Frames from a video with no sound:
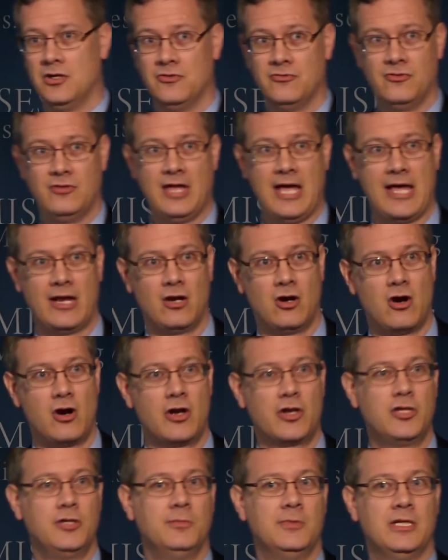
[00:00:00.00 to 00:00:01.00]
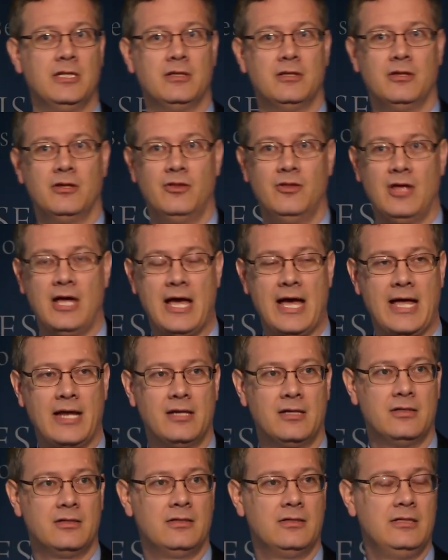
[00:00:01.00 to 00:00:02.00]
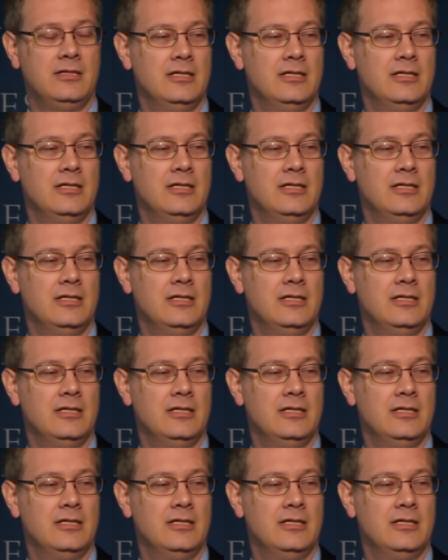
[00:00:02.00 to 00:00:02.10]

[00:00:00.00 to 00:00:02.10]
of that argument that